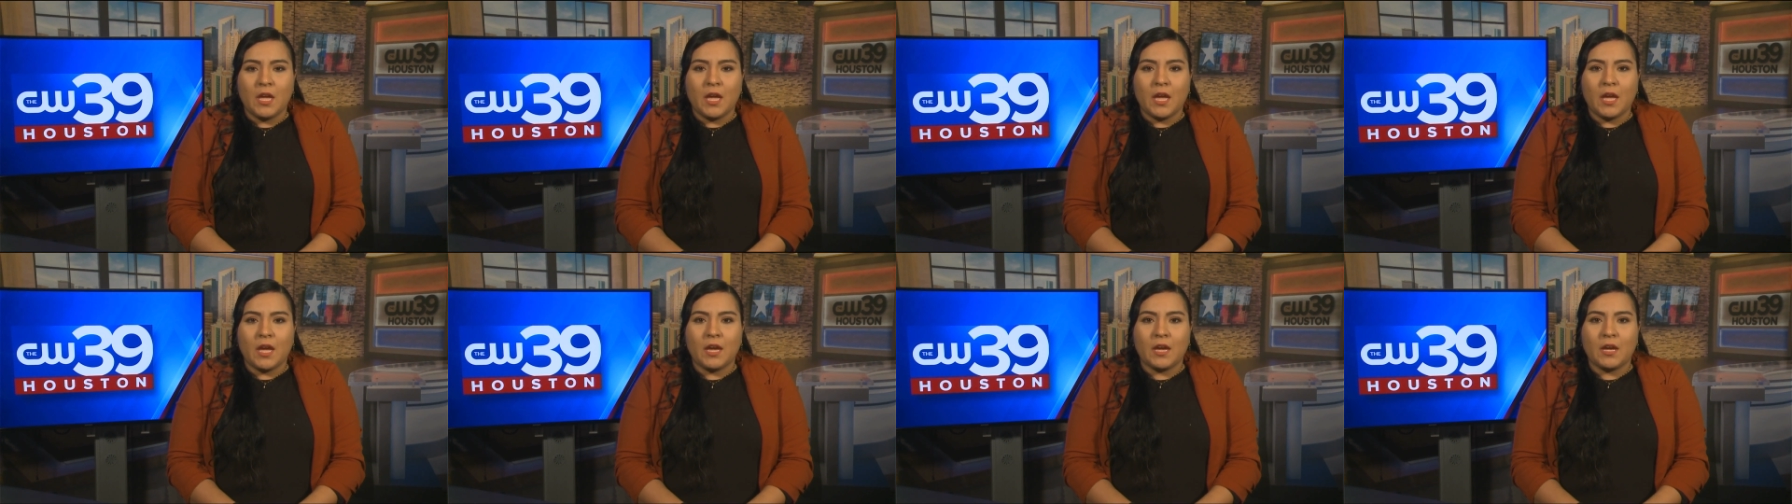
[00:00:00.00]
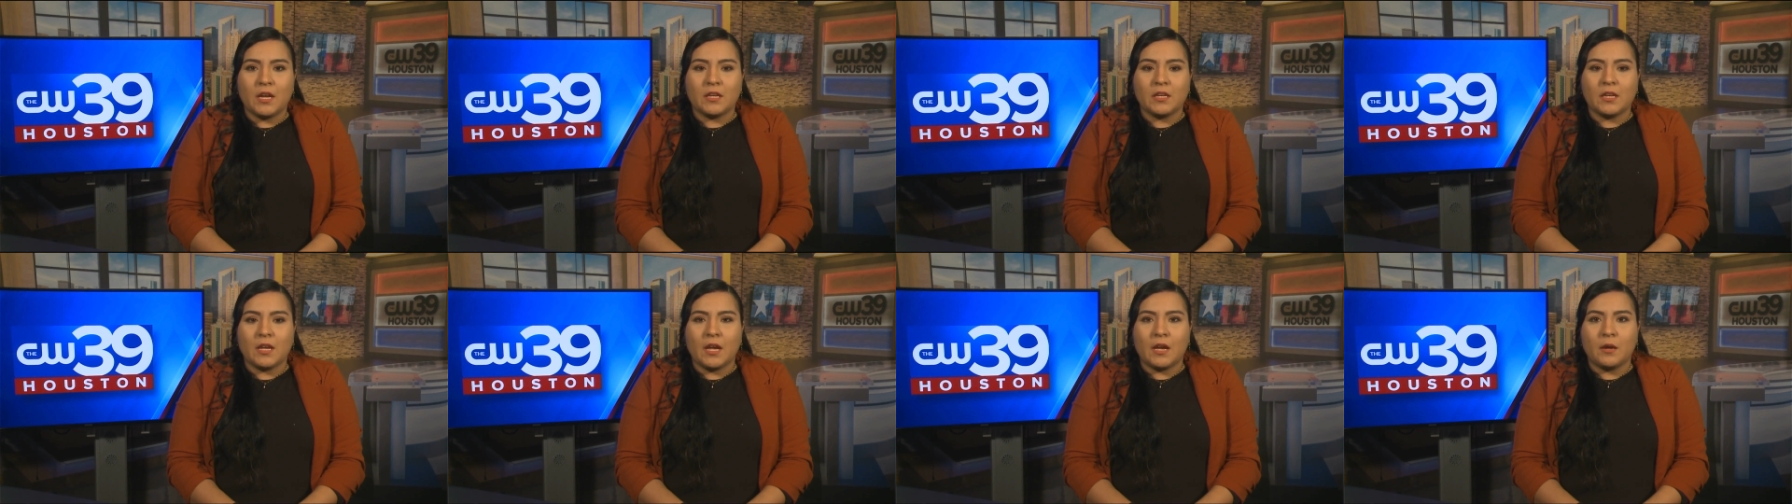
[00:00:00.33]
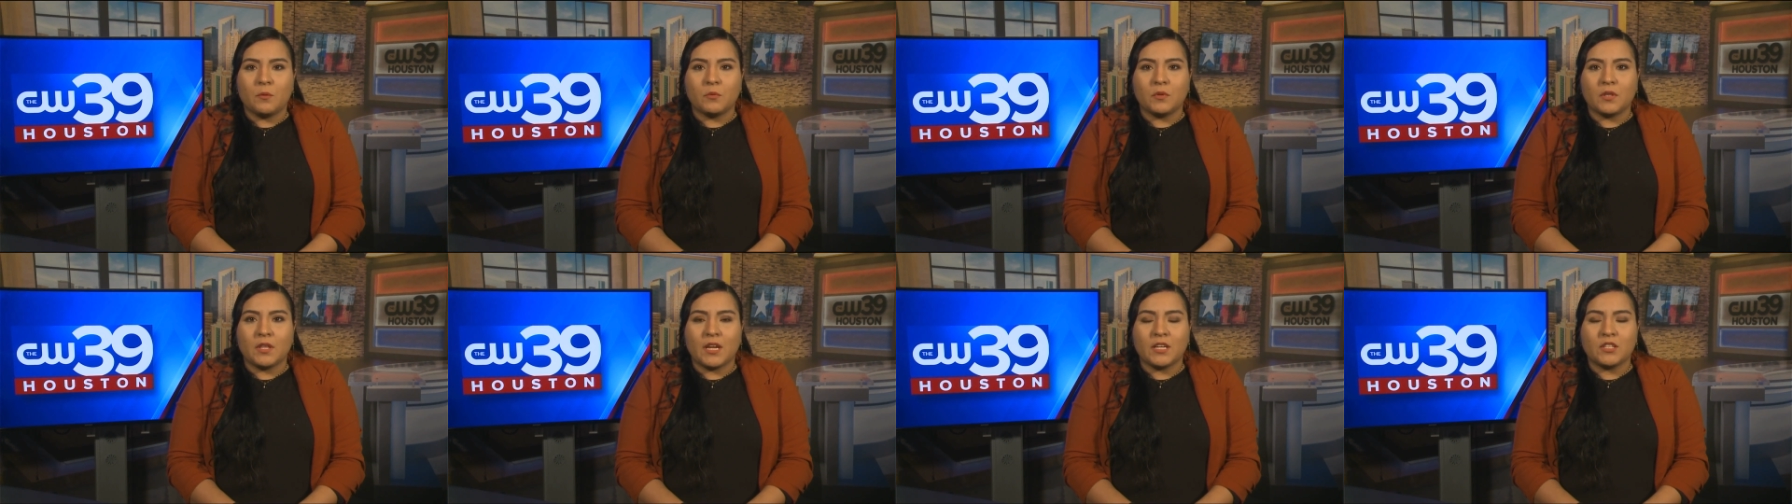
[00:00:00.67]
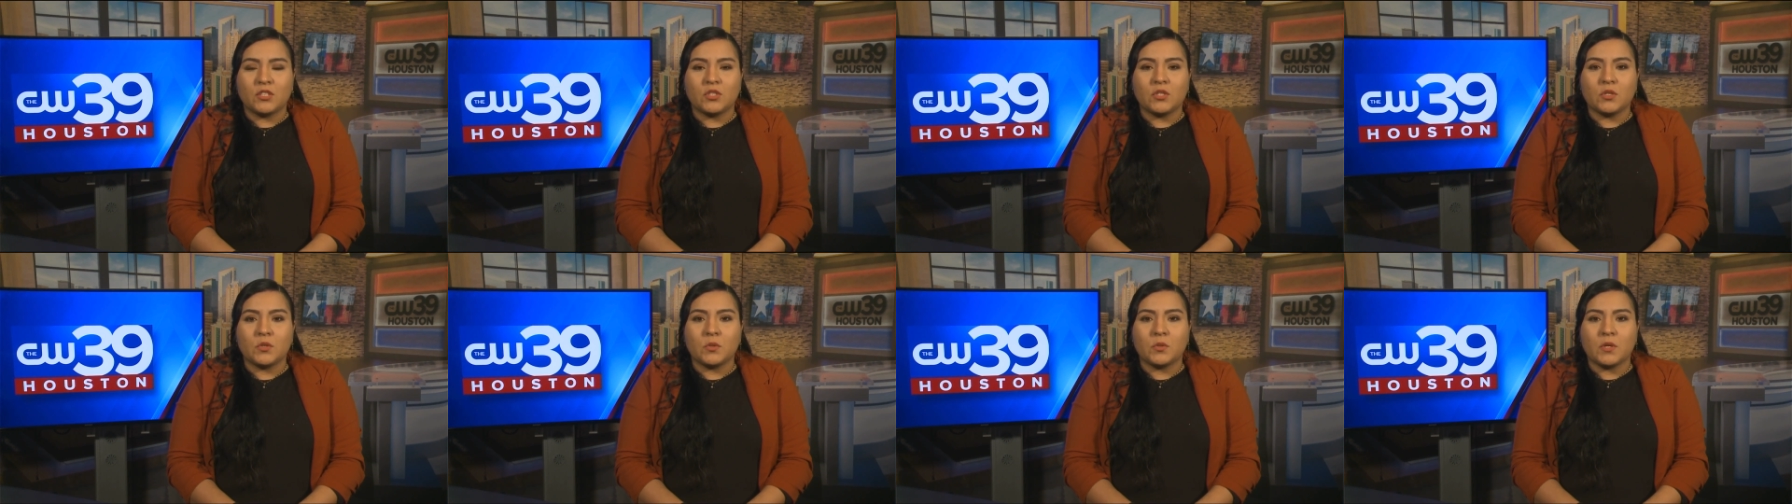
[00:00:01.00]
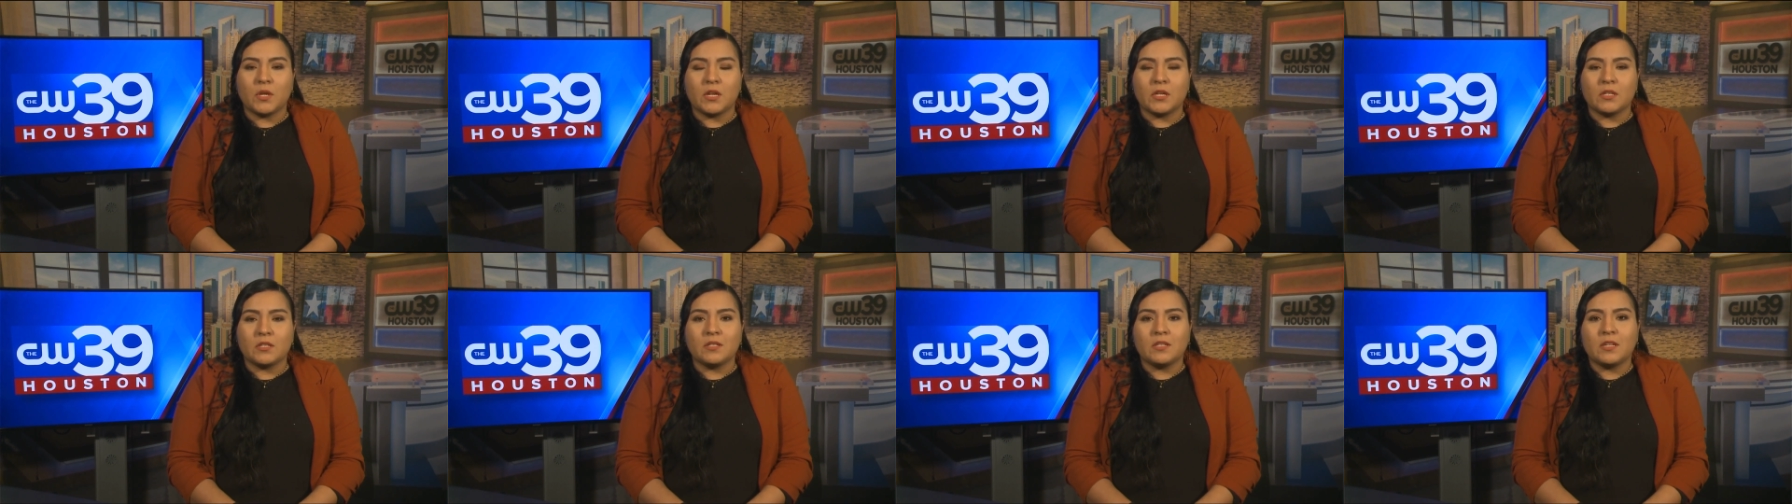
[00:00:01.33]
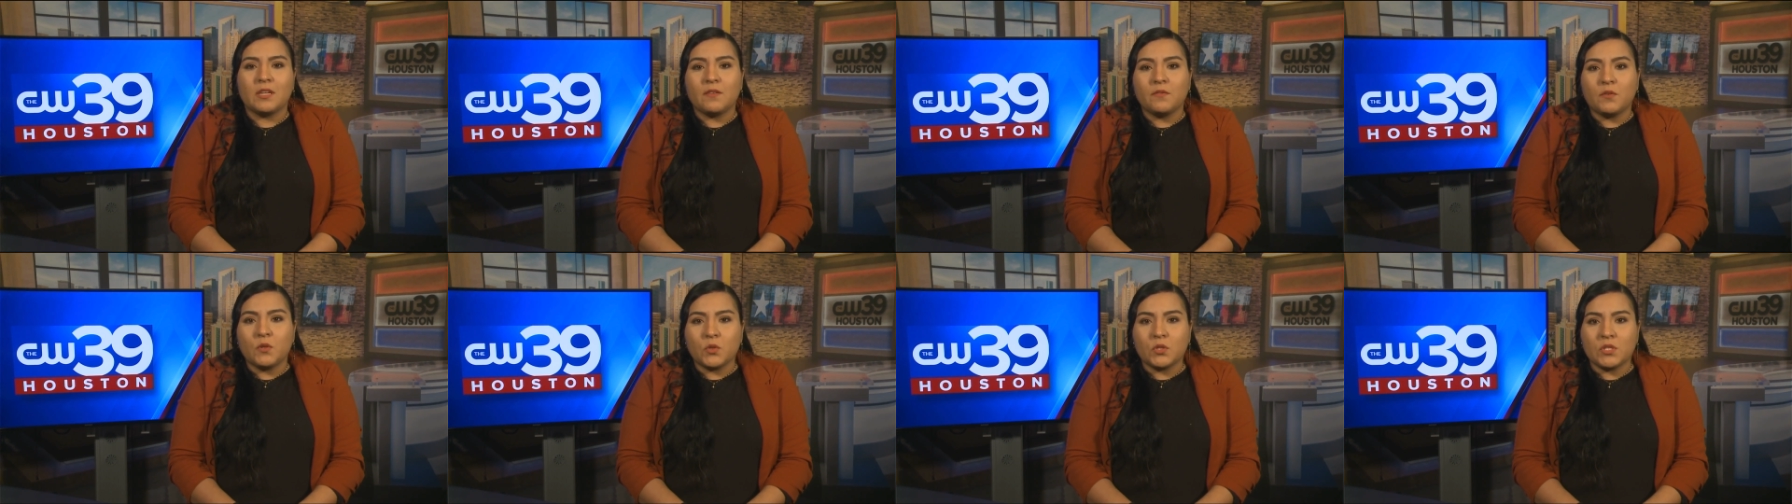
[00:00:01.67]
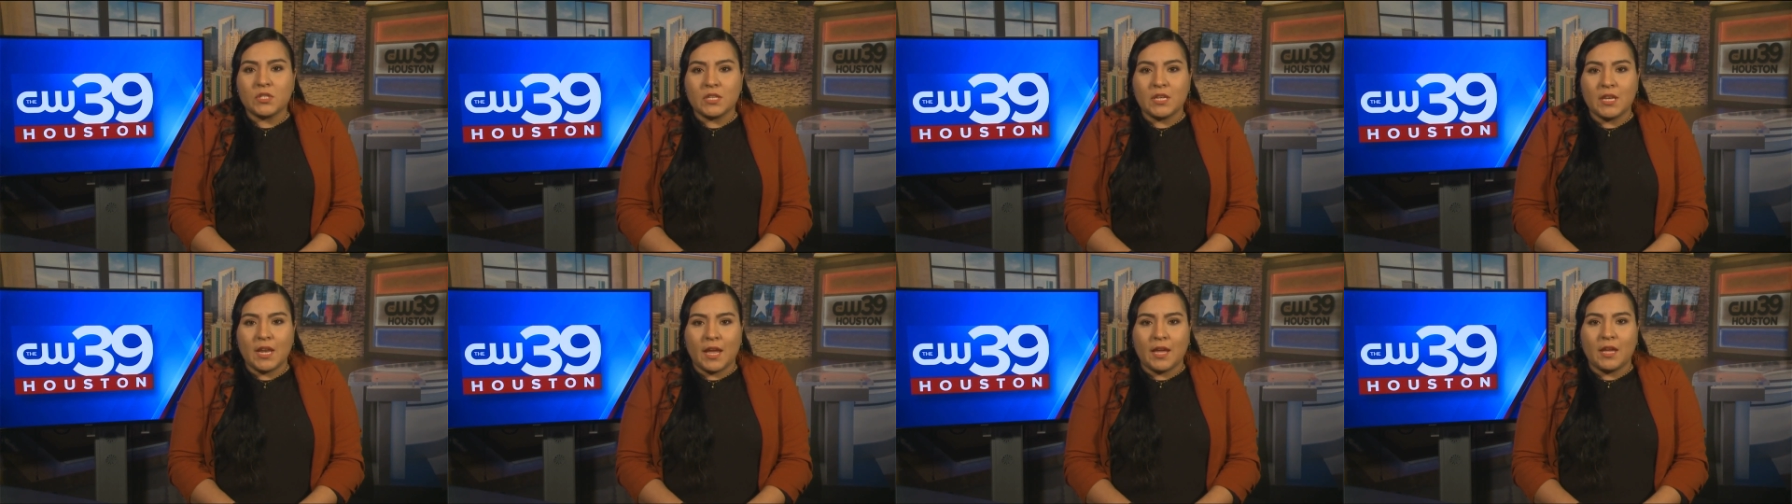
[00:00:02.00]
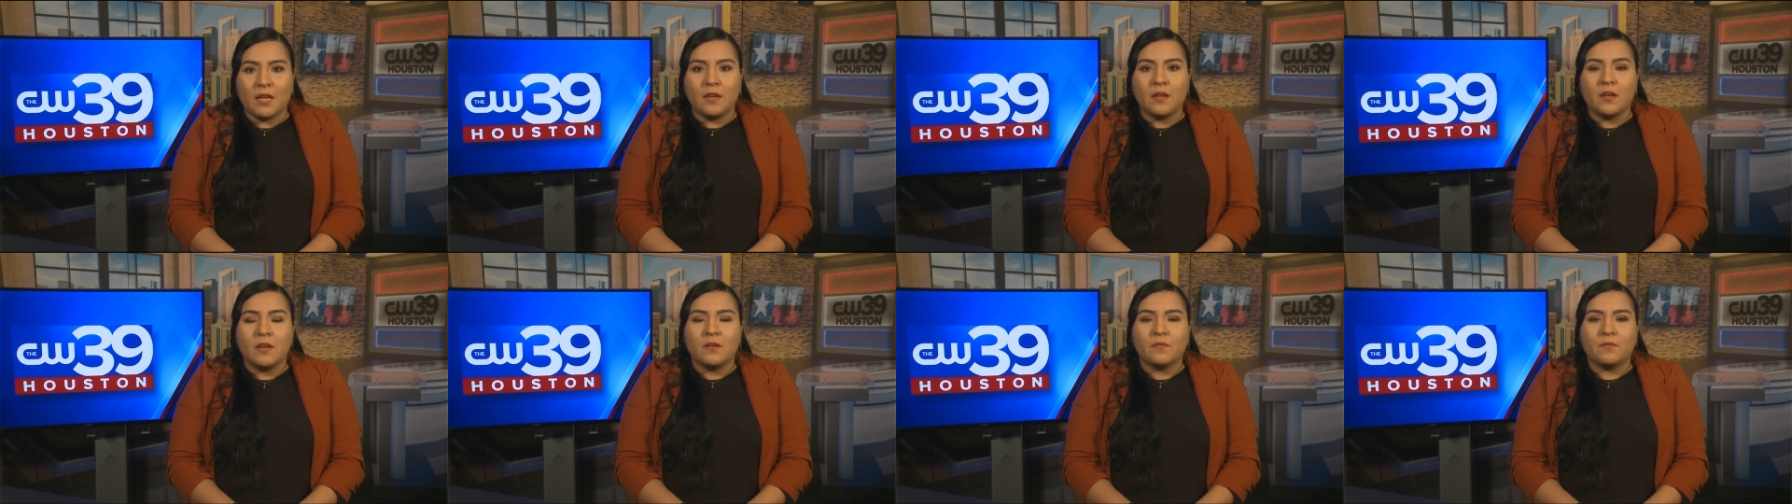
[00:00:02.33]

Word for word: and I would like to uh, give you today